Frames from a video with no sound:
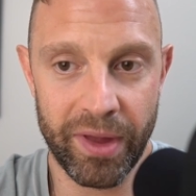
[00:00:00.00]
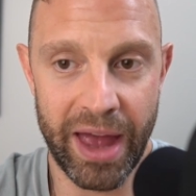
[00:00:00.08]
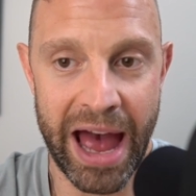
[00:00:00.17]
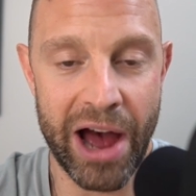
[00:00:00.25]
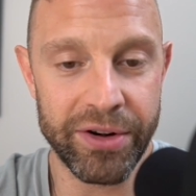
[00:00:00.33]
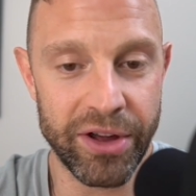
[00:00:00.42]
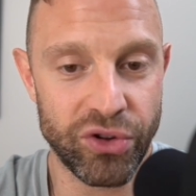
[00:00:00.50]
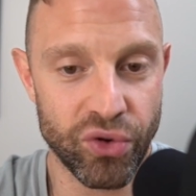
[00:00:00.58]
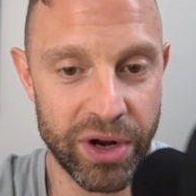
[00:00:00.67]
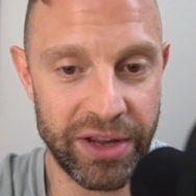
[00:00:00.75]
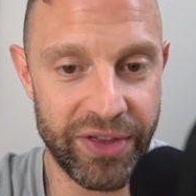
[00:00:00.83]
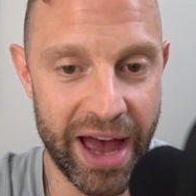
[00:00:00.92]
how do you
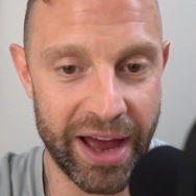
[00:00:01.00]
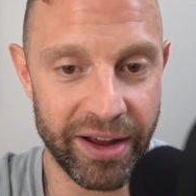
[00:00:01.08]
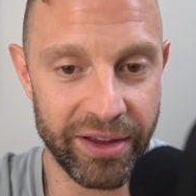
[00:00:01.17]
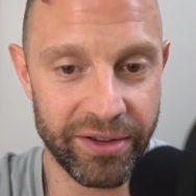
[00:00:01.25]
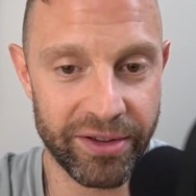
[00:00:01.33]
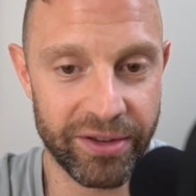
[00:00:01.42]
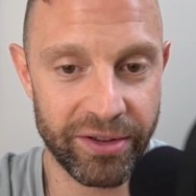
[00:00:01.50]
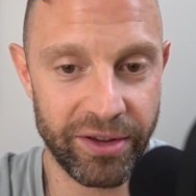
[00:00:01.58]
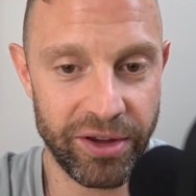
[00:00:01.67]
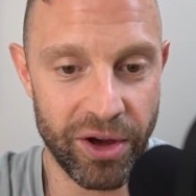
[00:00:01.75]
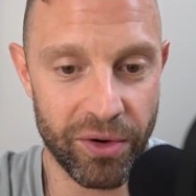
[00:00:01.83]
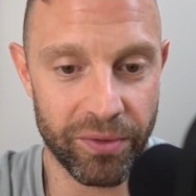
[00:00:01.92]
treat that is,
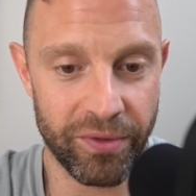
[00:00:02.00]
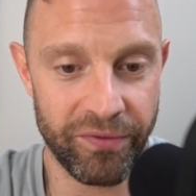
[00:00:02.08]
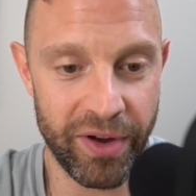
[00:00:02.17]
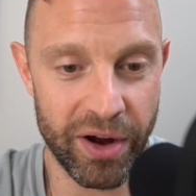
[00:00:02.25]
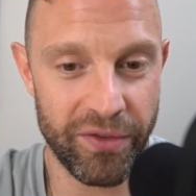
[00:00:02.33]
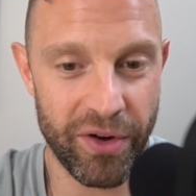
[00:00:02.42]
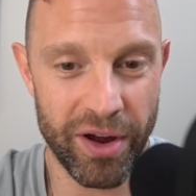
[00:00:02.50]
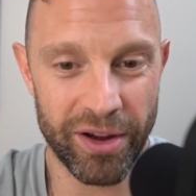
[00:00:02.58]
very, very